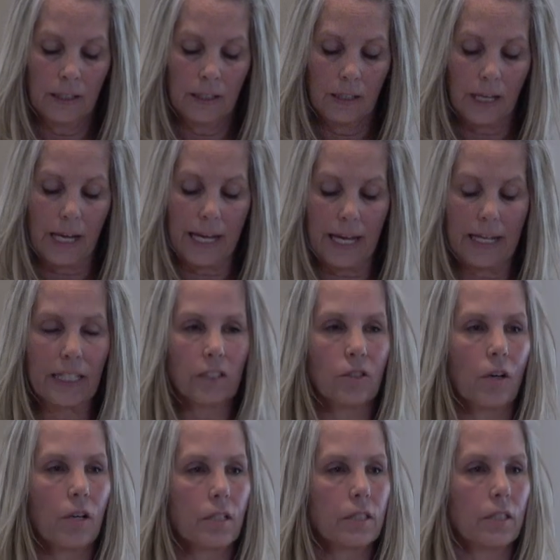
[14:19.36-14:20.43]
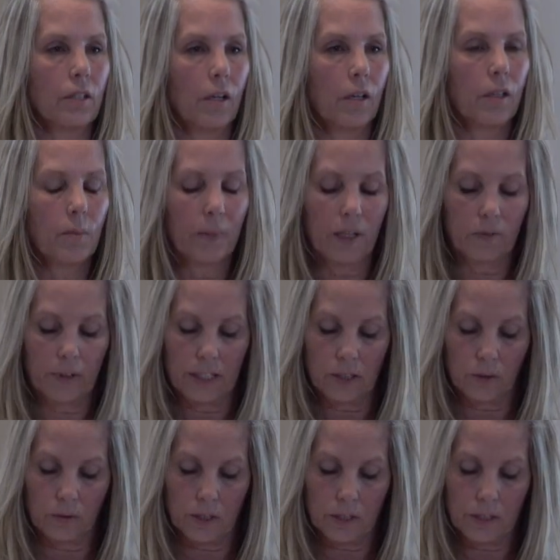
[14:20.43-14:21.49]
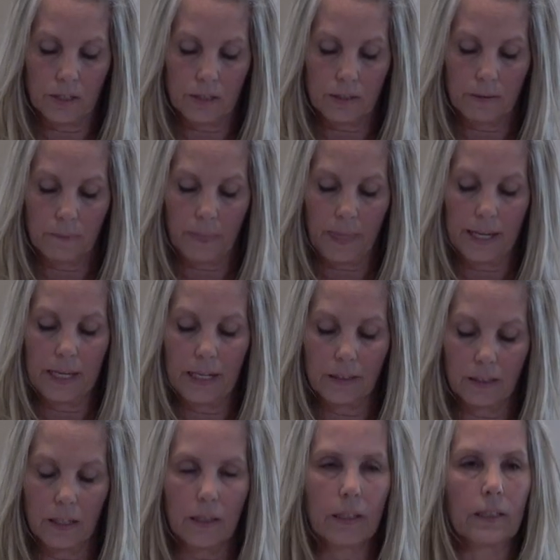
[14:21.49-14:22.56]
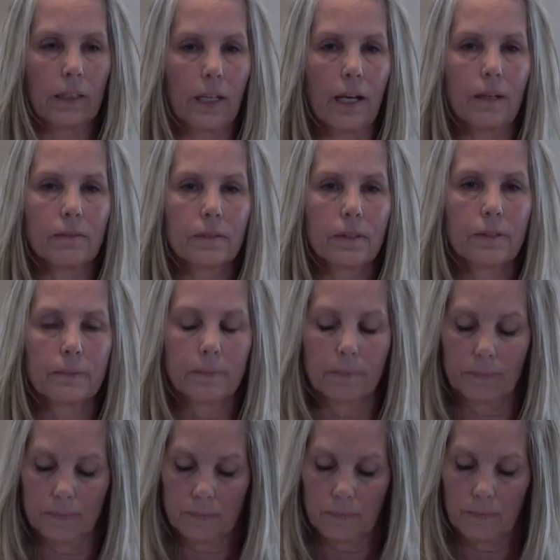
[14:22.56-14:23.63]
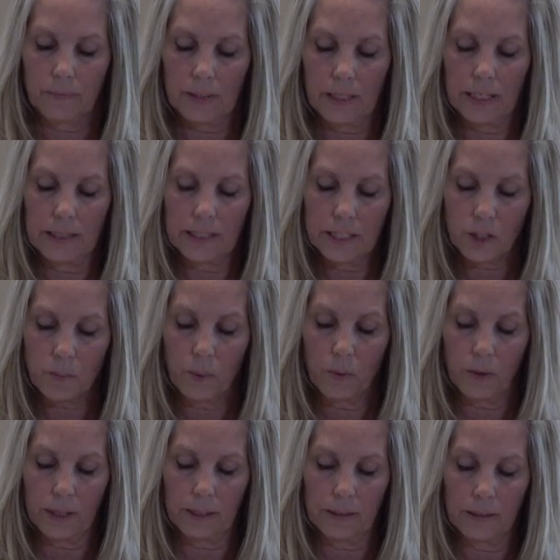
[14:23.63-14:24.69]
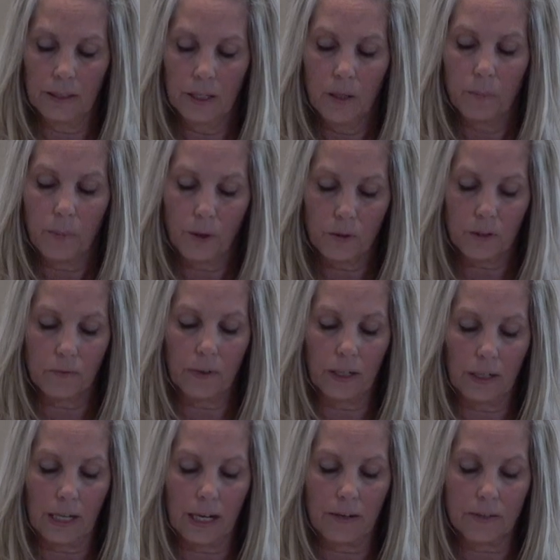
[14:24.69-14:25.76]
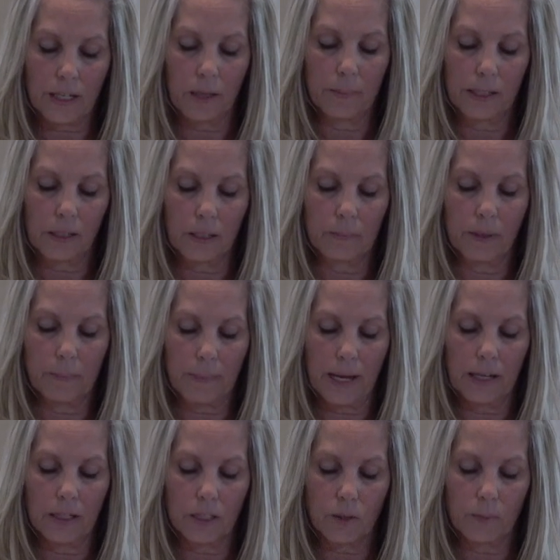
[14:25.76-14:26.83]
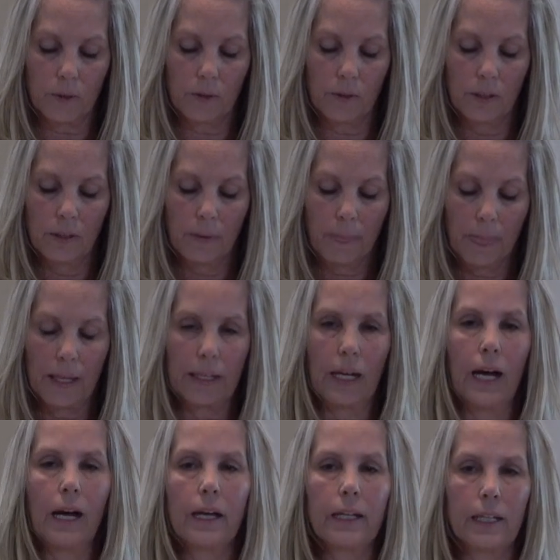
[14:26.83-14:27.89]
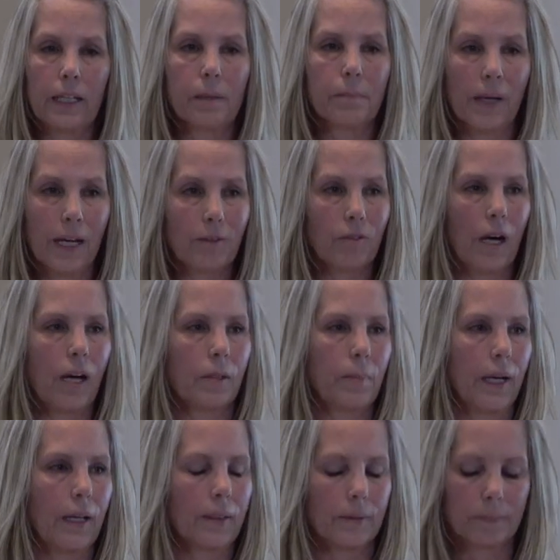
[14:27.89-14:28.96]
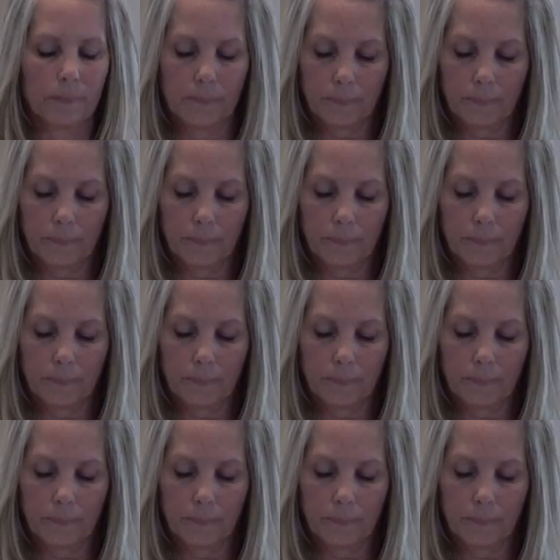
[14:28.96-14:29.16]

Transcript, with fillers: I had exhausted all of my resources and I had nothing left. At this point, both of our lives had become unmanageable and I hit my rock bottom.